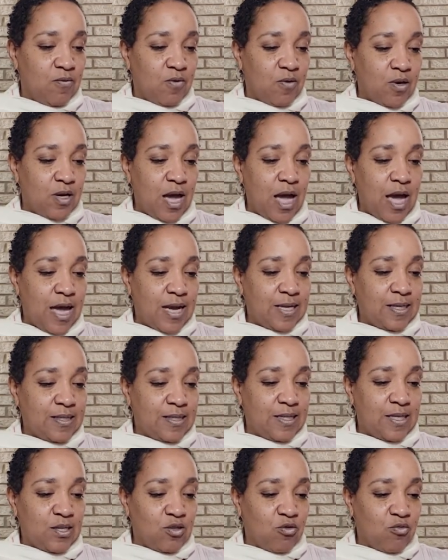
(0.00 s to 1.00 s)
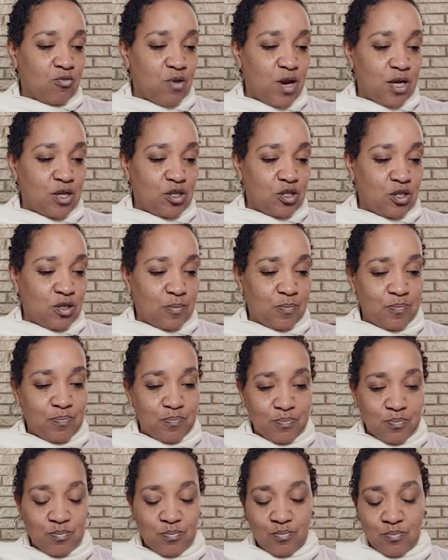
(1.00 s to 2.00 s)
for guidance and direction.
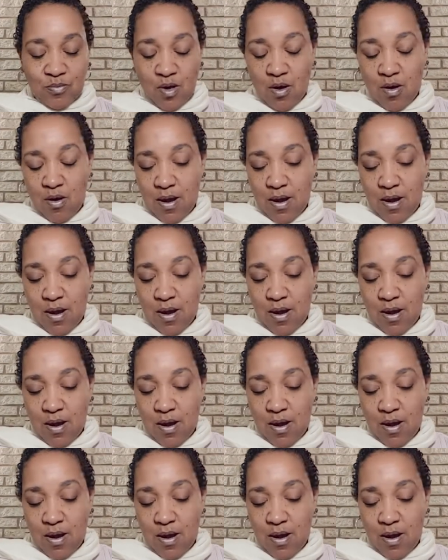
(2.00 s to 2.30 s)
All